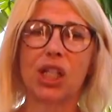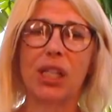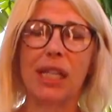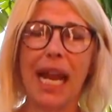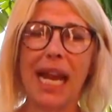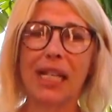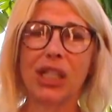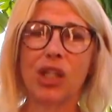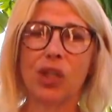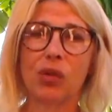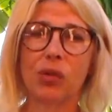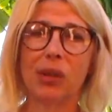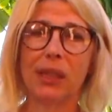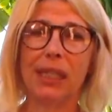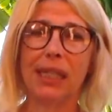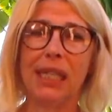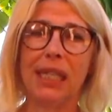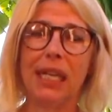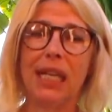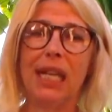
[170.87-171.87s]

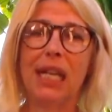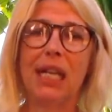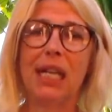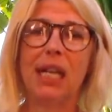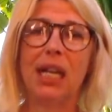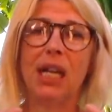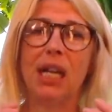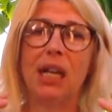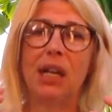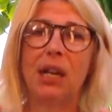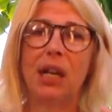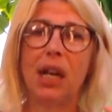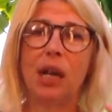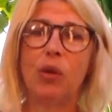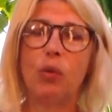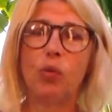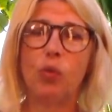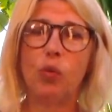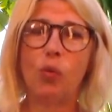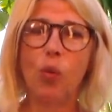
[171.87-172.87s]
naturally
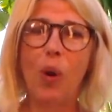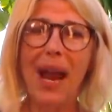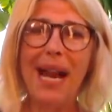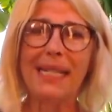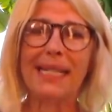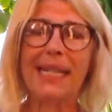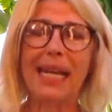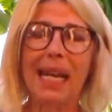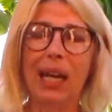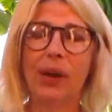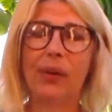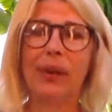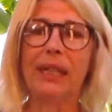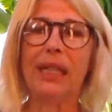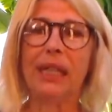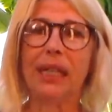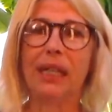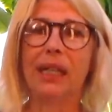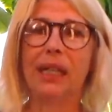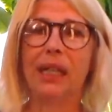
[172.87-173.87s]
uh, wet
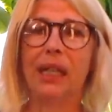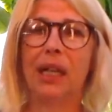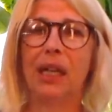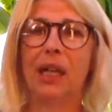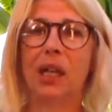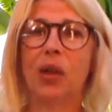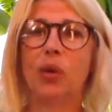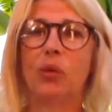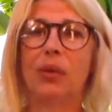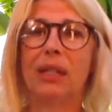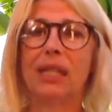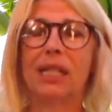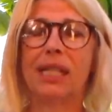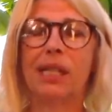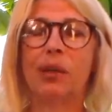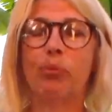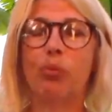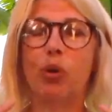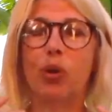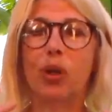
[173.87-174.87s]
area, which
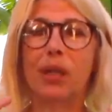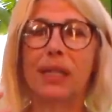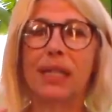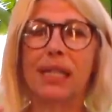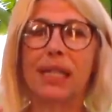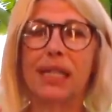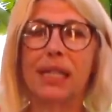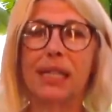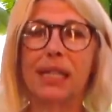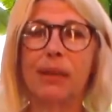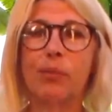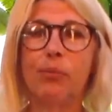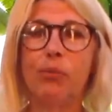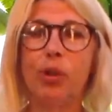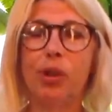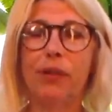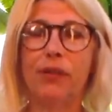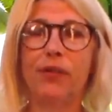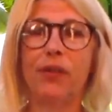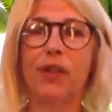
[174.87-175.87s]
supports this
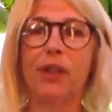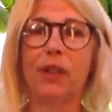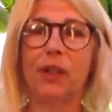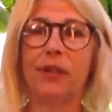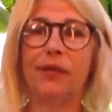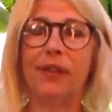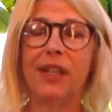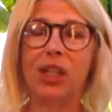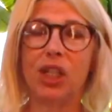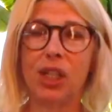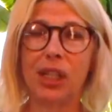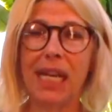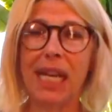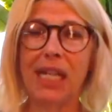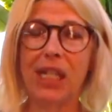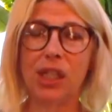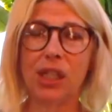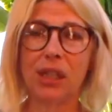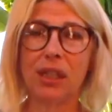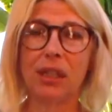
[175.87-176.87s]
beautiful
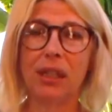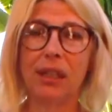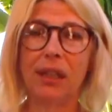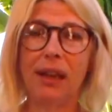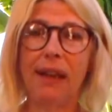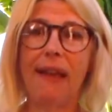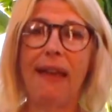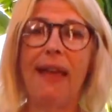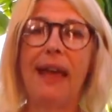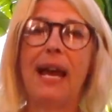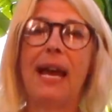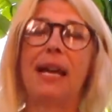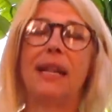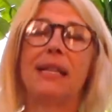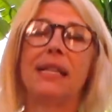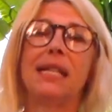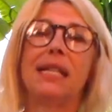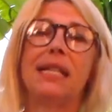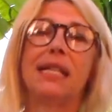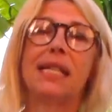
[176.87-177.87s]
vegetation,
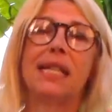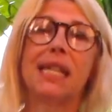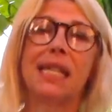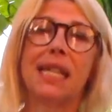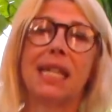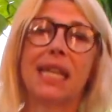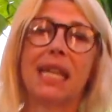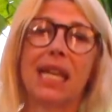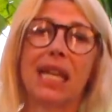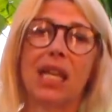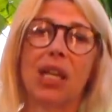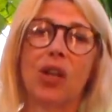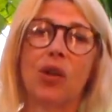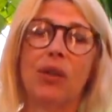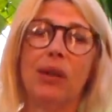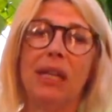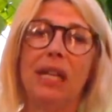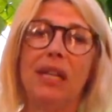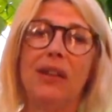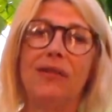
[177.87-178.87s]
and this thick
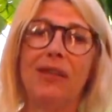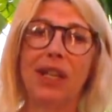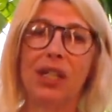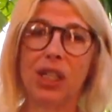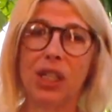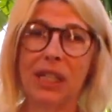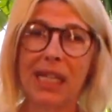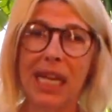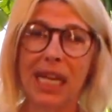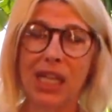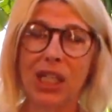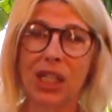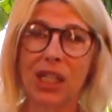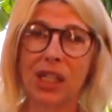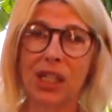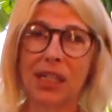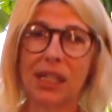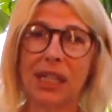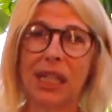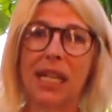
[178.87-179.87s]
green
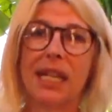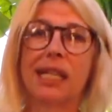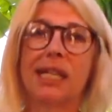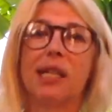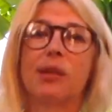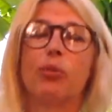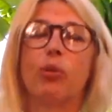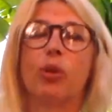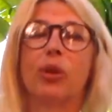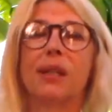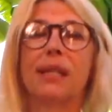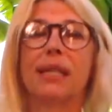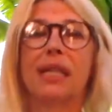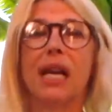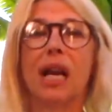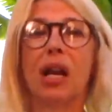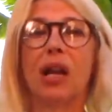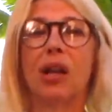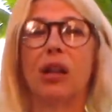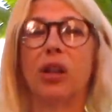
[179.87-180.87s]
vegetation supports
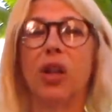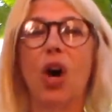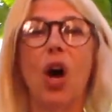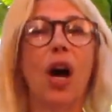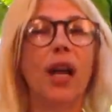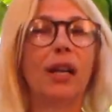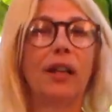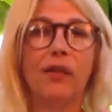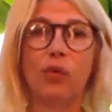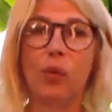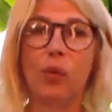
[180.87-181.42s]
a lot of